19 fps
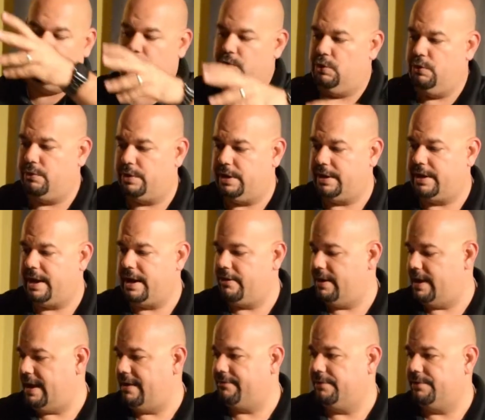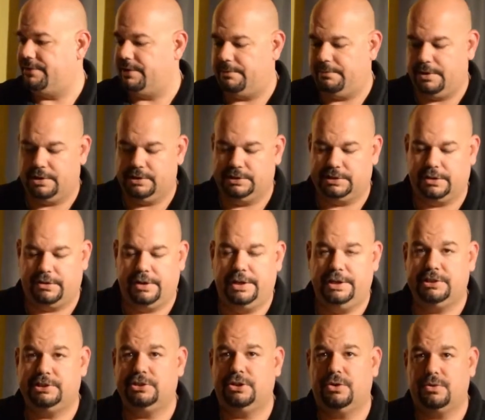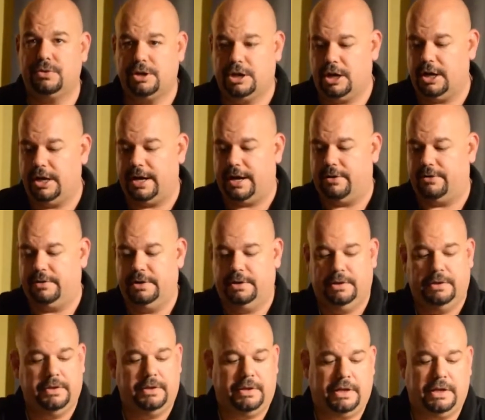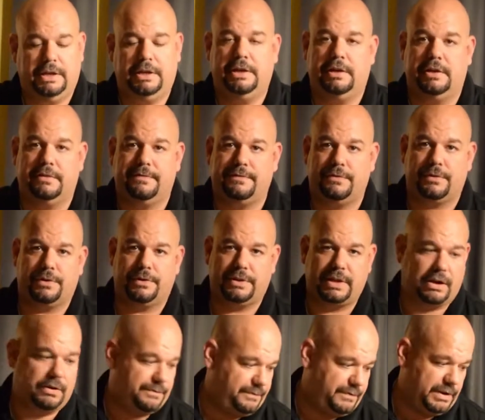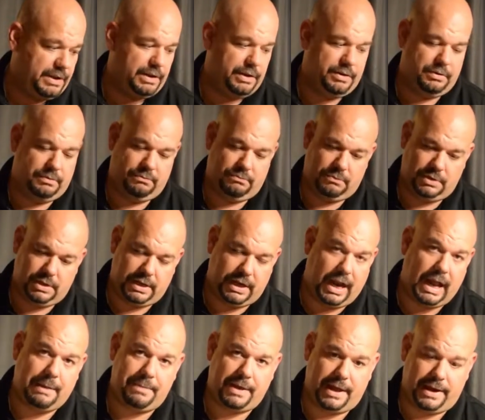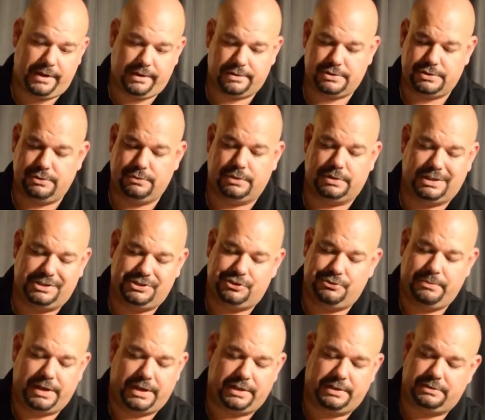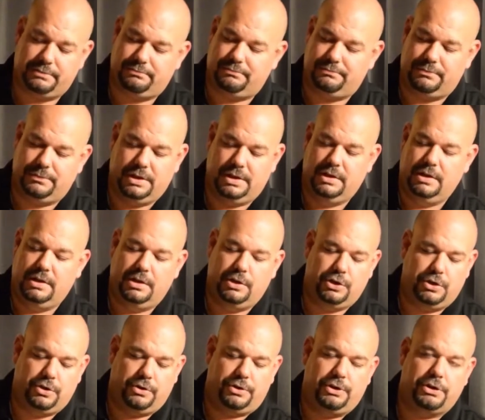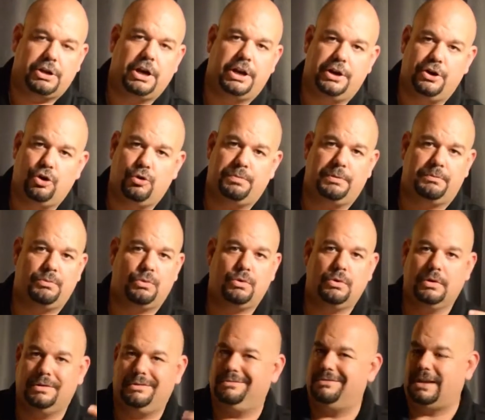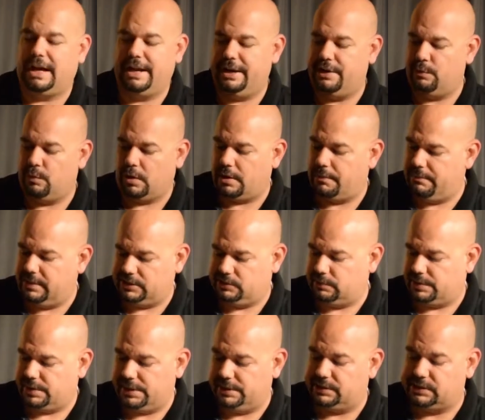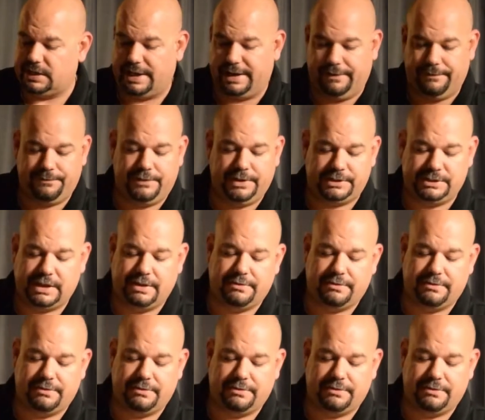you can carry everything, because there is no cutout in here for that'll fit an iPad Air 2 unless you make it, you know, you cut it open more, and I didn't want to mess with the inside. It fits